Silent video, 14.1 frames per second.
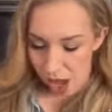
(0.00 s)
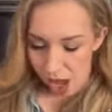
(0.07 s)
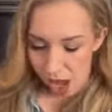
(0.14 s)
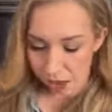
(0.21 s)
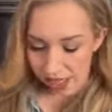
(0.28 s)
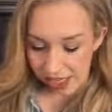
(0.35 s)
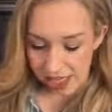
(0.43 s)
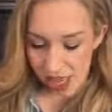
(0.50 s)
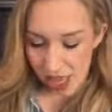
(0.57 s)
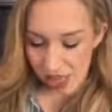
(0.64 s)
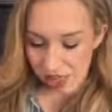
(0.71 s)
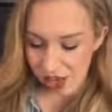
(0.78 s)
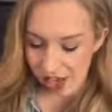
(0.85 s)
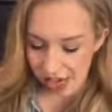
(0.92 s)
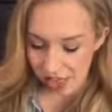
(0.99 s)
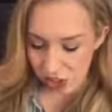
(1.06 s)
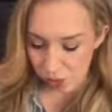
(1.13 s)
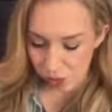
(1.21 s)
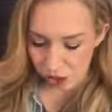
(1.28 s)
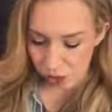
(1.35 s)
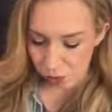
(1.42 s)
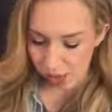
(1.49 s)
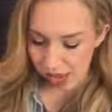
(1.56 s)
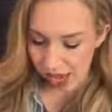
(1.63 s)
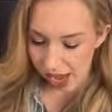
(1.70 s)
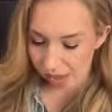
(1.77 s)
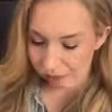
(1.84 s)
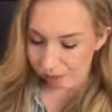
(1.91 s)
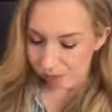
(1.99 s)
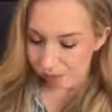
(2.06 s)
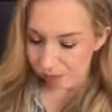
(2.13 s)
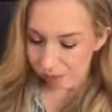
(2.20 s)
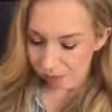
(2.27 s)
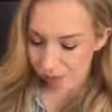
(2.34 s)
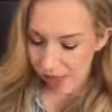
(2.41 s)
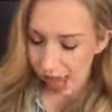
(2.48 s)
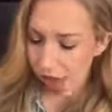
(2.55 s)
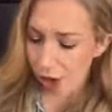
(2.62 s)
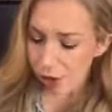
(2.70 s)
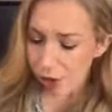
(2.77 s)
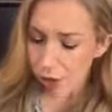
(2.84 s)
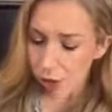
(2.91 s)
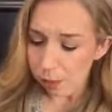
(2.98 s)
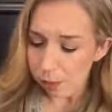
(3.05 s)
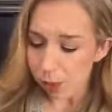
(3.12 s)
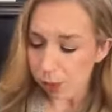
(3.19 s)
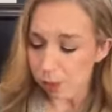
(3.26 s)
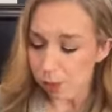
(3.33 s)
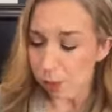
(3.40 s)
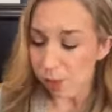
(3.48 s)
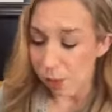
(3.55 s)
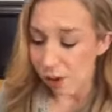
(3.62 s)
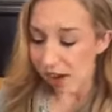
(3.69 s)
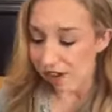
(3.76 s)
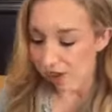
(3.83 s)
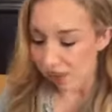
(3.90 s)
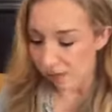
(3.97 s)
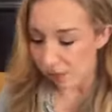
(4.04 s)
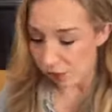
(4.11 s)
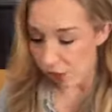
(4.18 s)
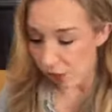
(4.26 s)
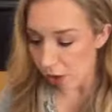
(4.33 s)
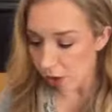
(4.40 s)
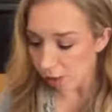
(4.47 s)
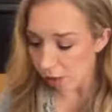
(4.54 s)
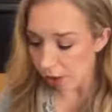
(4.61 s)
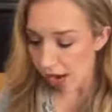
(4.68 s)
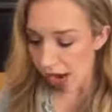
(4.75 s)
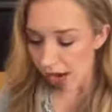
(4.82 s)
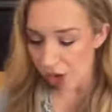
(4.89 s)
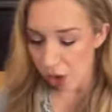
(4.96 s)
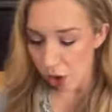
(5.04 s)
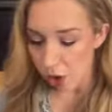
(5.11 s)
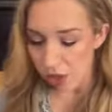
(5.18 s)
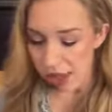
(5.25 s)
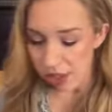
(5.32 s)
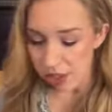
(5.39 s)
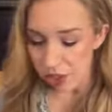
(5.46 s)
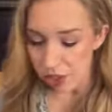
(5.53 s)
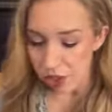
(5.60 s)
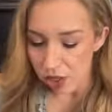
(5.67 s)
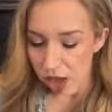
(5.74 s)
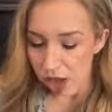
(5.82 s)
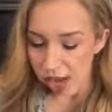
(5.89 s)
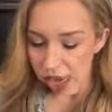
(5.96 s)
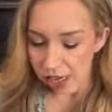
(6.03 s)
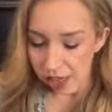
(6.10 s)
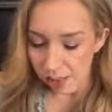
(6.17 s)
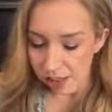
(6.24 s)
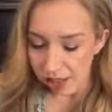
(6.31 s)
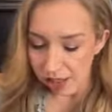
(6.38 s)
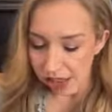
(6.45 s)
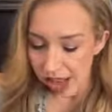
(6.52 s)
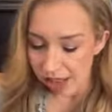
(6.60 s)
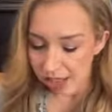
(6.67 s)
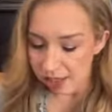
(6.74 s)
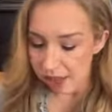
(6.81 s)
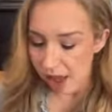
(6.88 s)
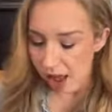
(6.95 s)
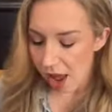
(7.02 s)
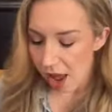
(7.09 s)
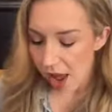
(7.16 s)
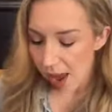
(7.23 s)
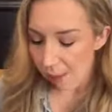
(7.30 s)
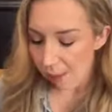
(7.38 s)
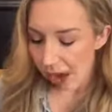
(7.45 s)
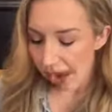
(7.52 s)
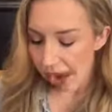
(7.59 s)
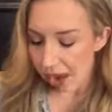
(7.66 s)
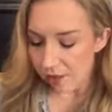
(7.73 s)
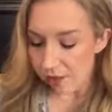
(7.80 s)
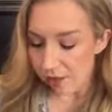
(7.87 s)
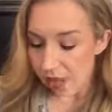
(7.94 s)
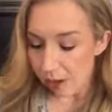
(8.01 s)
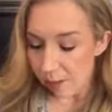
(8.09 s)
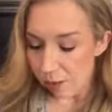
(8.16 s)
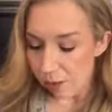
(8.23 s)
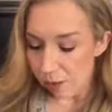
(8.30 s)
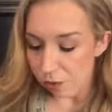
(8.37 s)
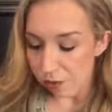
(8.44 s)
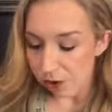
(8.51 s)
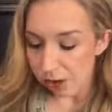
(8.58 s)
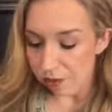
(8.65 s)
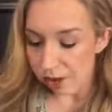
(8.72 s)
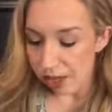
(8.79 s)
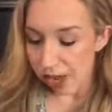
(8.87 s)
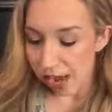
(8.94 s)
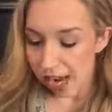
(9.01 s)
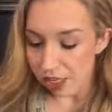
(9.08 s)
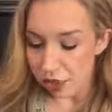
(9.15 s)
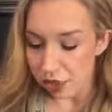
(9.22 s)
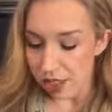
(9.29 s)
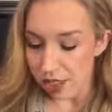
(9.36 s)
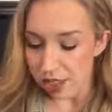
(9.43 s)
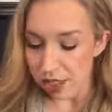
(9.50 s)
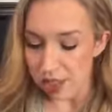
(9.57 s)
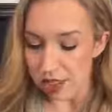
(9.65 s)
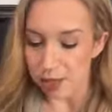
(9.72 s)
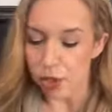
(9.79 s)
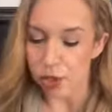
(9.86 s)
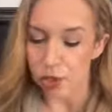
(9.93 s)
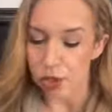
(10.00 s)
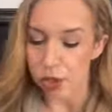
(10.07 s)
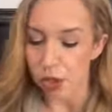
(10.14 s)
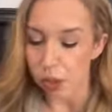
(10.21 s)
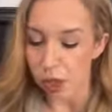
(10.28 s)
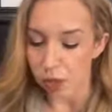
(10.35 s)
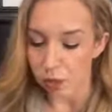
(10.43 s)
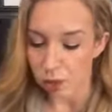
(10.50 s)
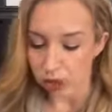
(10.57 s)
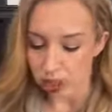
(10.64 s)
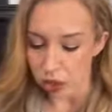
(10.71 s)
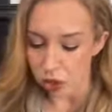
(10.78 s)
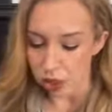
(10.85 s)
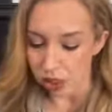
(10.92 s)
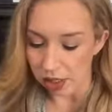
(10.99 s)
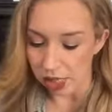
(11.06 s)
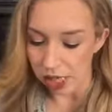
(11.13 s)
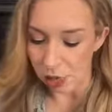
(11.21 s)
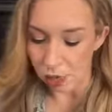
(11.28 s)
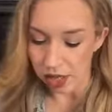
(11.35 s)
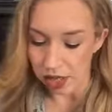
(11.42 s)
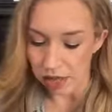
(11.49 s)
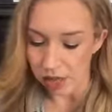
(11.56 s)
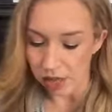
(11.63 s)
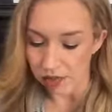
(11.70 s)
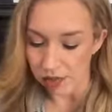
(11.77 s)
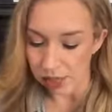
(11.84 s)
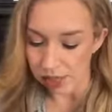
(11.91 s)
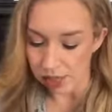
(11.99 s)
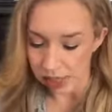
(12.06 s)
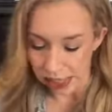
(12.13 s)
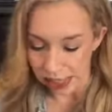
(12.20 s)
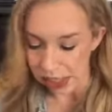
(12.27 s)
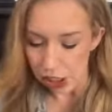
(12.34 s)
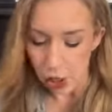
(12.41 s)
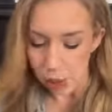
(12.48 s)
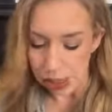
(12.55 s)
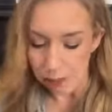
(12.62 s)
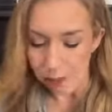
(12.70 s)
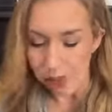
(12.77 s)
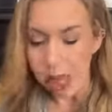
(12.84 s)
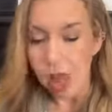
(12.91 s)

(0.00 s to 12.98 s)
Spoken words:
All right, the next question we have. How do you form groups when you have levels all over? I know that this incoming class, I have some very, very high students and then some students who are really struggling with even skills like decoding.